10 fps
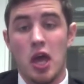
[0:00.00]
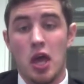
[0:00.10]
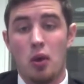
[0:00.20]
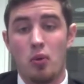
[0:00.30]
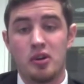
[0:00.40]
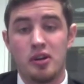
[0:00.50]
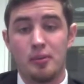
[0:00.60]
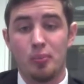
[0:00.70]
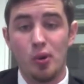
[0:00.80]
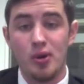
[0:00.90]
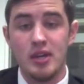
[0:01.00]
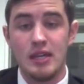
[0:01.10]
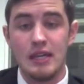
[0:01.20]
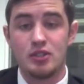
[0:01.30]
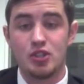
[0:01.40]
when an employee
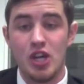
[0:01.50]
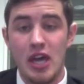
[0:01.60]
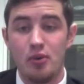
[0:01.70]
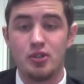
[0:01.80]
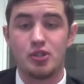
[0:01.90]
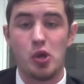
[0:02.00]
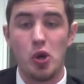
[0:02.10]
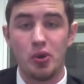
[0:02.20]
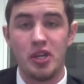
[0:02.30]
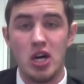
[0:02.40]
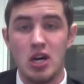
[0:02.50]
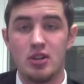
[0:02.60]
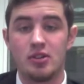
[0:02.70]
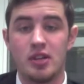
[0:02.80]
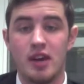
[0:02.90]
is challenged early on
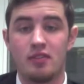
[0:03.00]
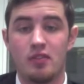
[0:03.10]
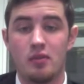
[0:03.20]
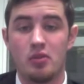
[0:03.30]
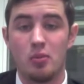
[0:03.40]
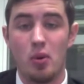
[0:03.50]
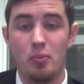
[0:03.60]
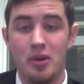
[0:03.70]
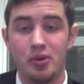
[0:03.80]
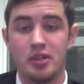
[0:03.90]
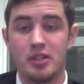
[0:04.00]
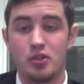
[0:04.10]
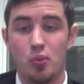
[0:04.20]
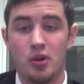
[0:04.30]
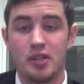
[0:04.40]
to have the mobility to
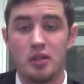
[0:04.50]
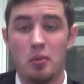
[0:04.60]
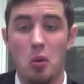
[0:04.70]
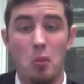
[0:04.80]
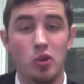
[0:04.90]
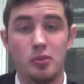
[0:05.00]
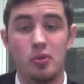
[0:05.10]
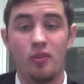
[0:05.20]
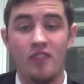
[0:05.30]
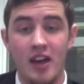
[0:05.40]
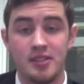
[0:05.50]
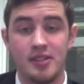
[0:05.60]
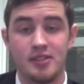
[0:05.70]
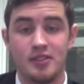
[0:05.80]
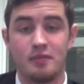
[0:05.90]
work in multiple
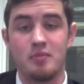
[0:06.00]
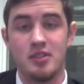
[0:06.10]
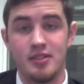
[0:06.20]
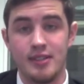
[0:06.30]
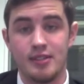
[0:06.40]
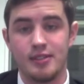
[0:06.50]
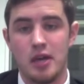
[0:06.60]
facets of business,